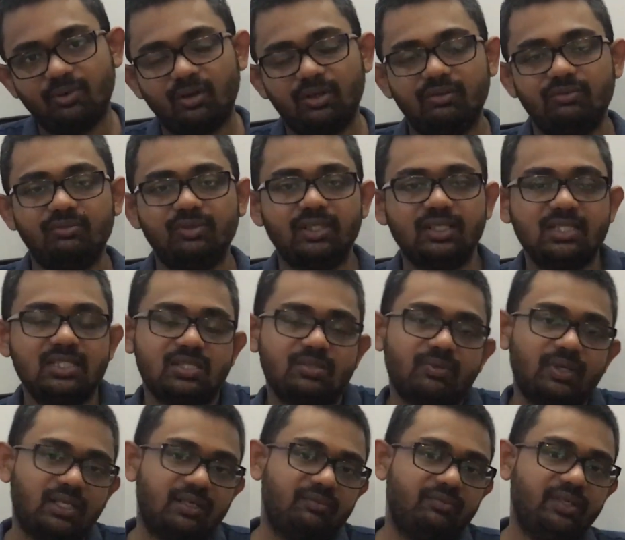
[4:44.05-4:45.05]
onwards,
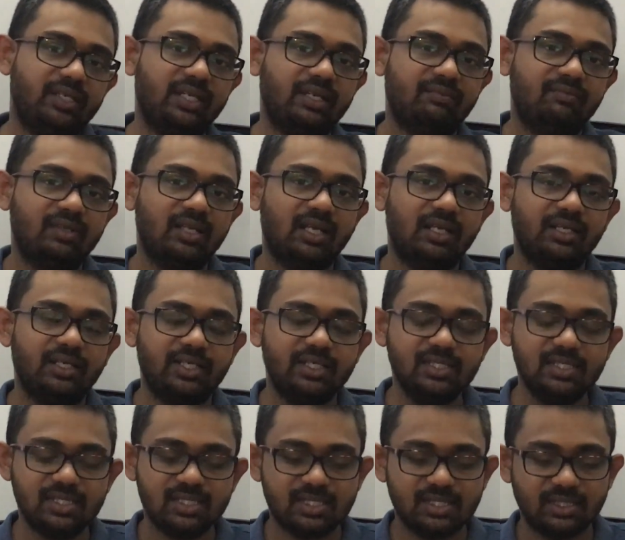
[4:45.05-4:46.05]
what we have done
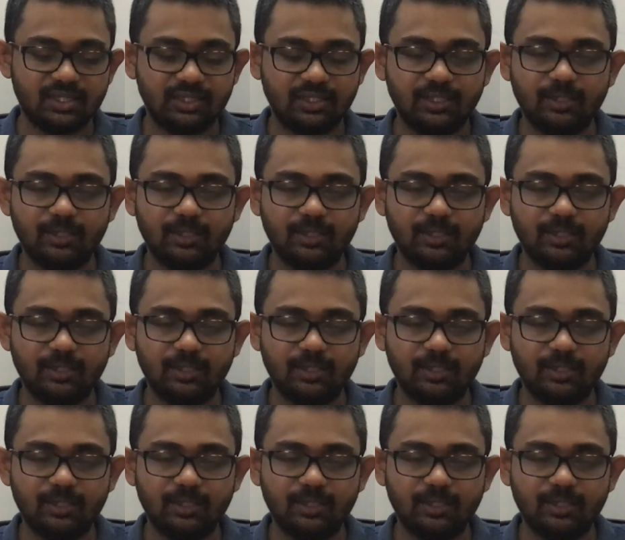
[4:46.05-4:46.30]
is